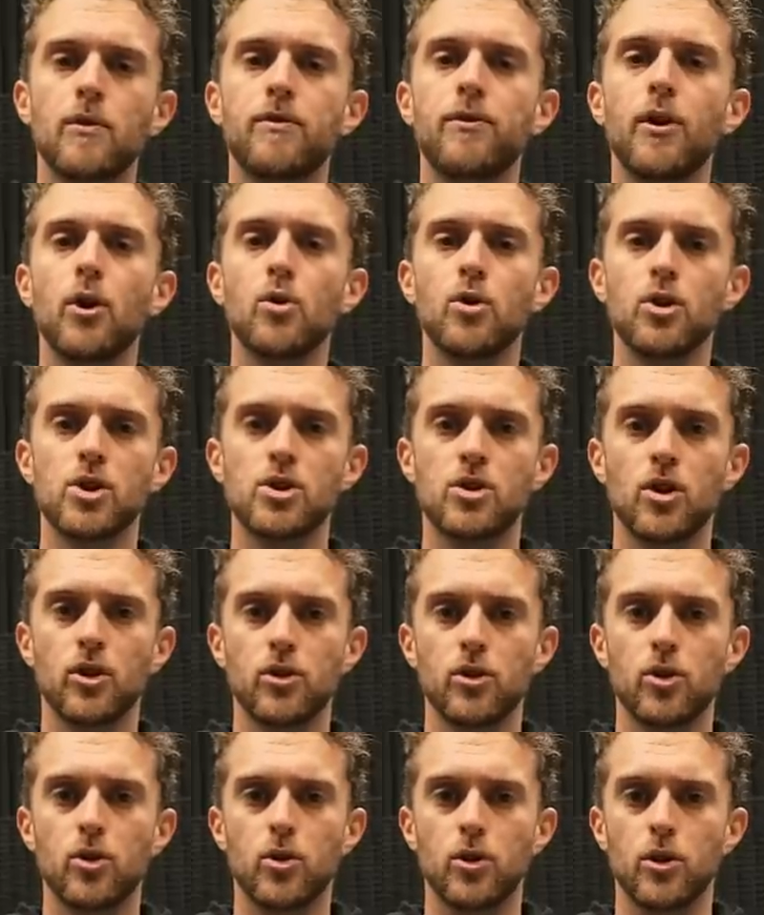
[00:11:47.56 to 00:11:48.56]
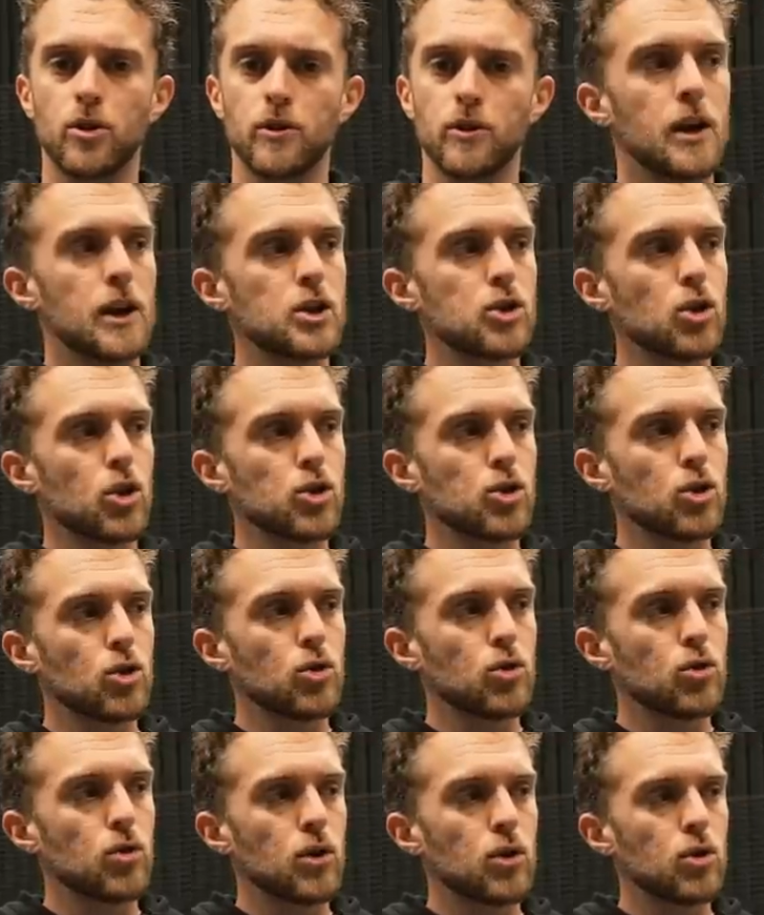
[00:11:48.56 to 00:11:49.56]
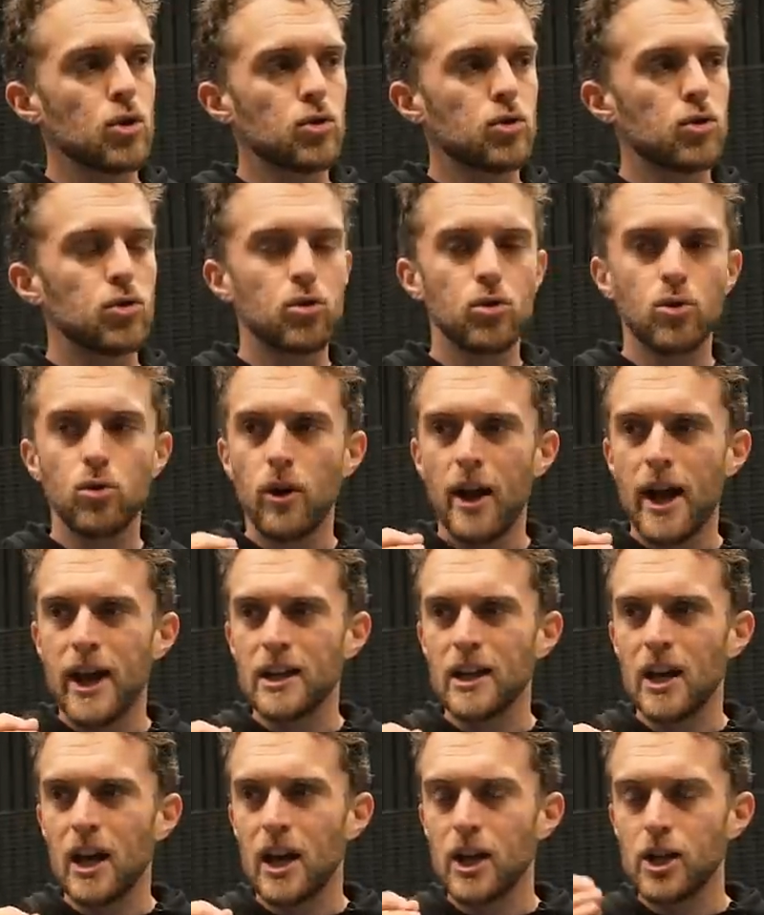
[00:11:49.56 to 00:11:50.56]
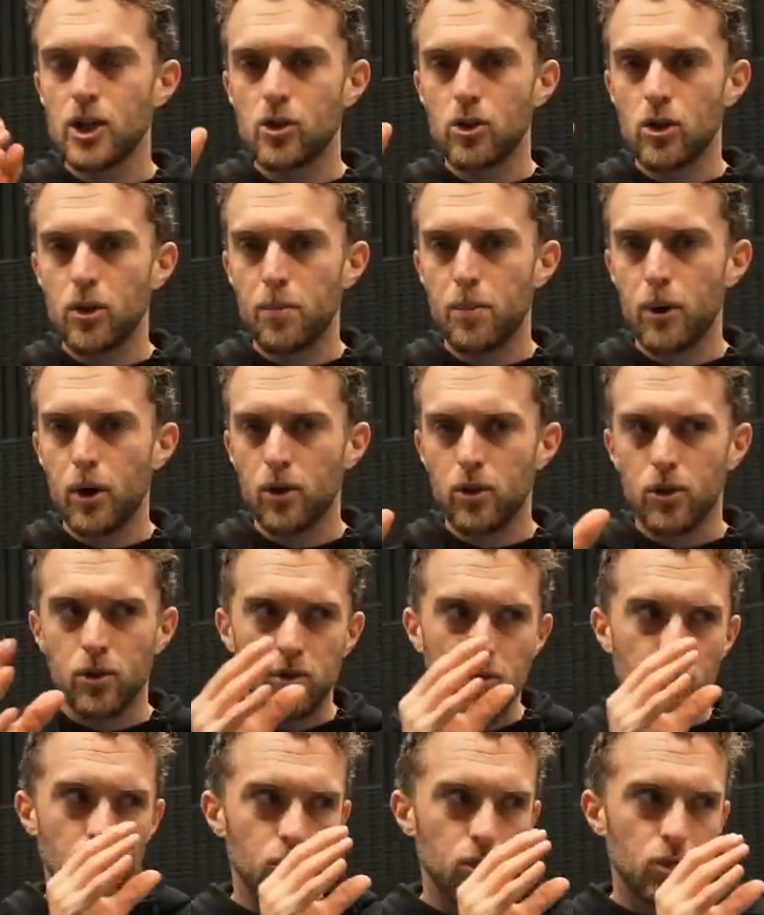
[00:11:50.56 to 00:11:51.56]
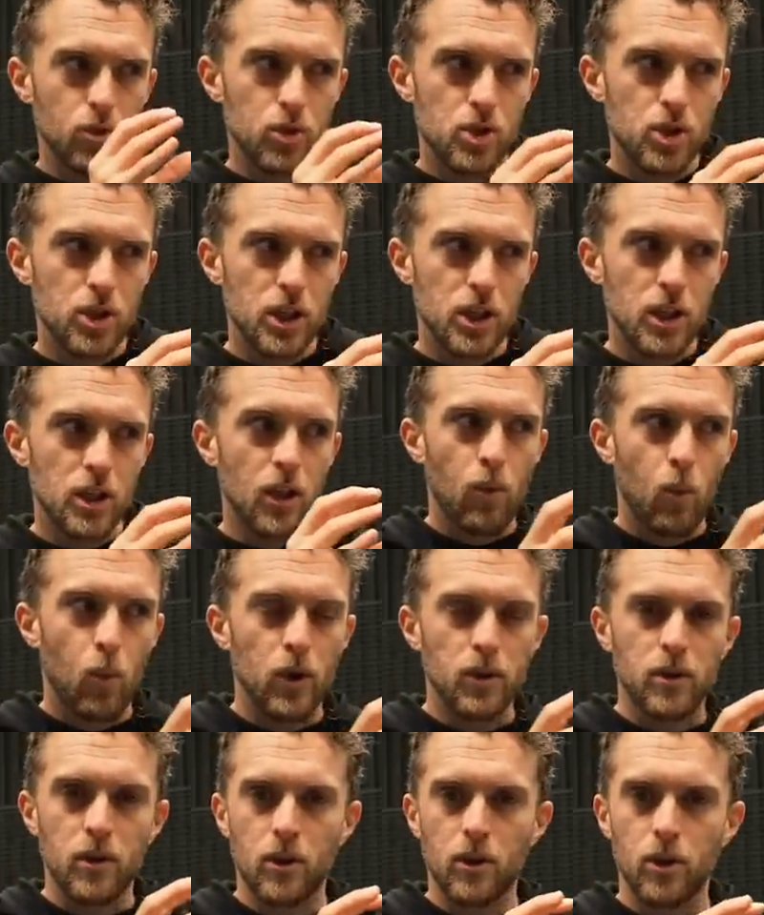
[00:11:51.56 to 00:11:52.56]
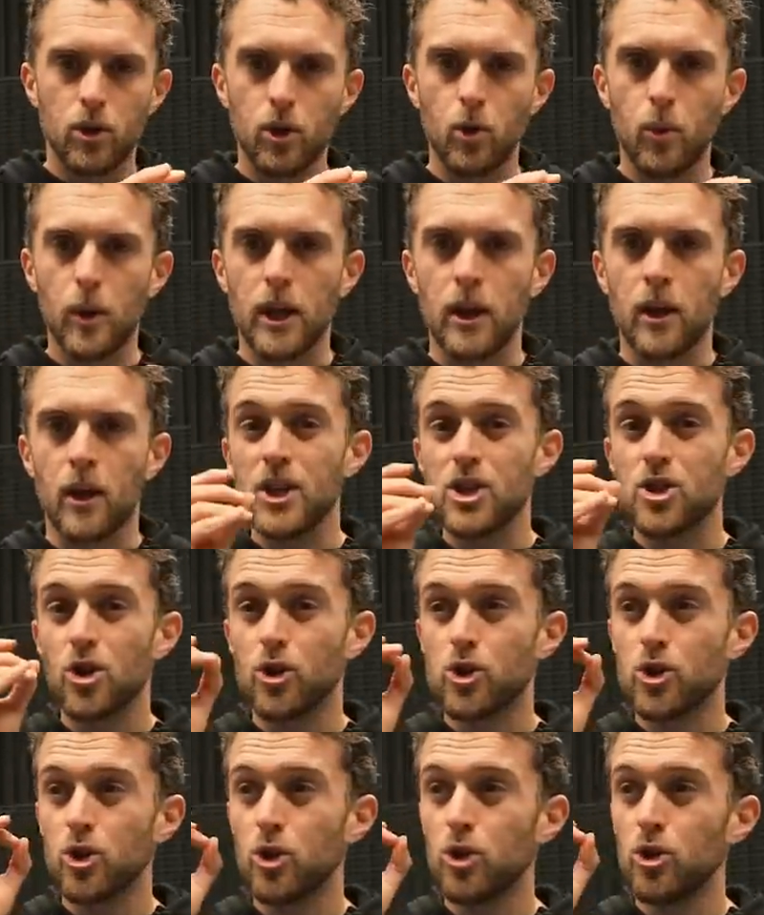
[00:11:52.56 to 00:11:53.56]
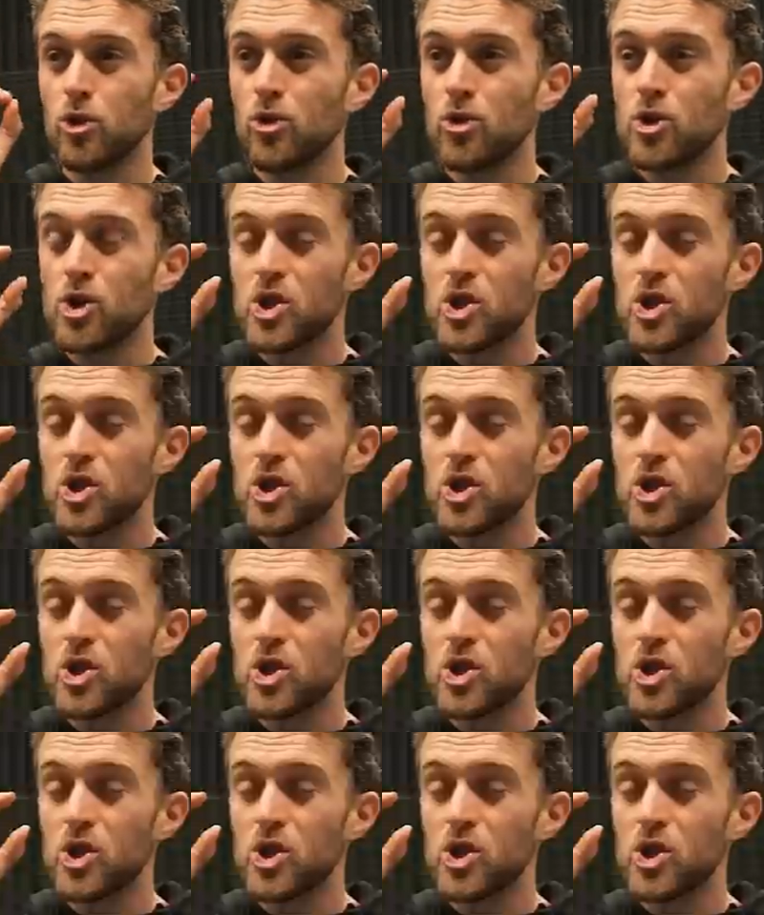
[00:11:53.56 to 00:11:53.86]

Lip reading: focused on the court. It's also good to analyze your opponent or to see what they are doing. It's also good to